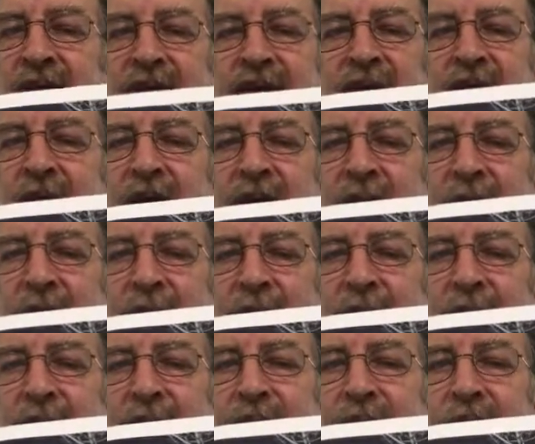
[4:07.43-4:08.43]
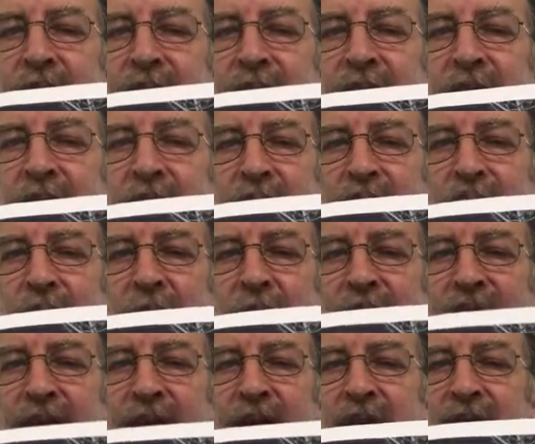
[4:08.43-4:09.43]
You got amber there. You got
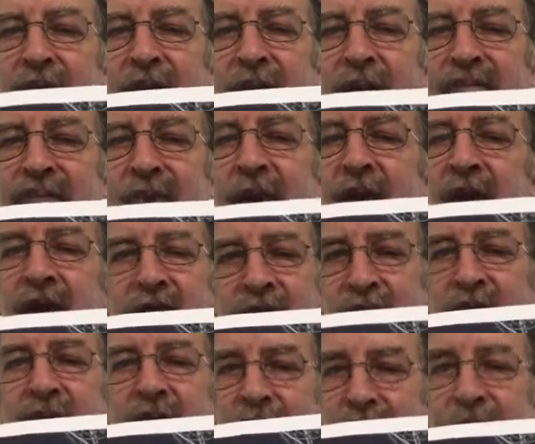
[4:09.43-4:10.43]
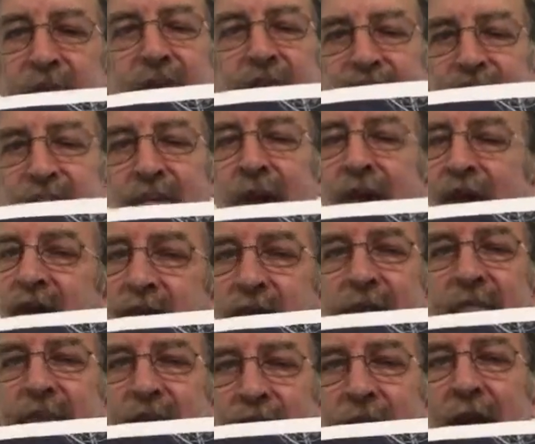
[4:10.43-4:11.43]
red there. You got if it was red, it
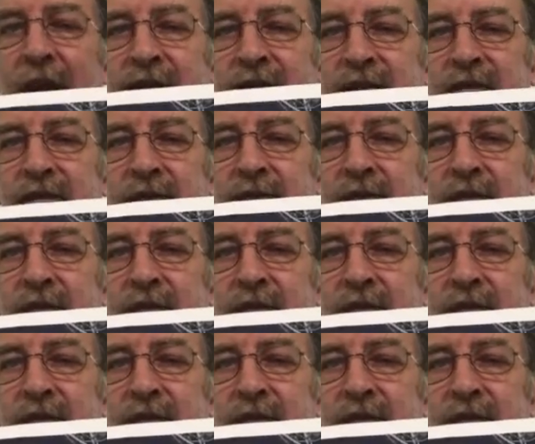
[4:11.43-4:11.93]
would be red.